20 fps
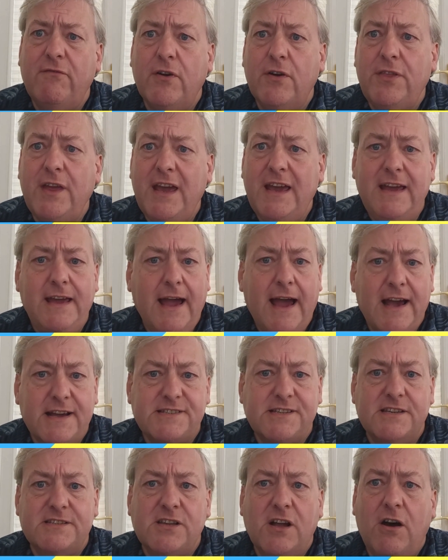for the
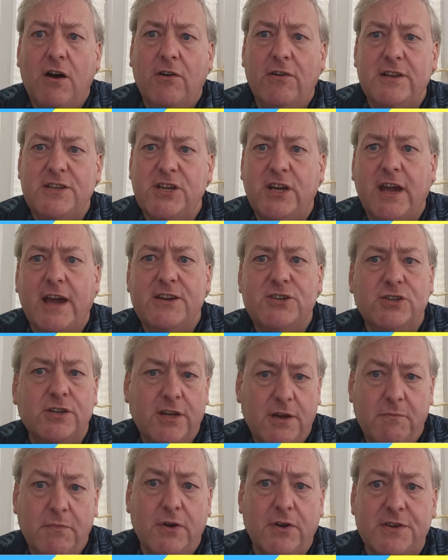Access to Higher
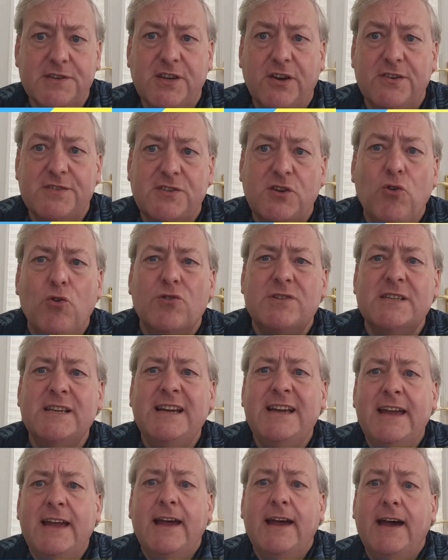Education Computer Science course,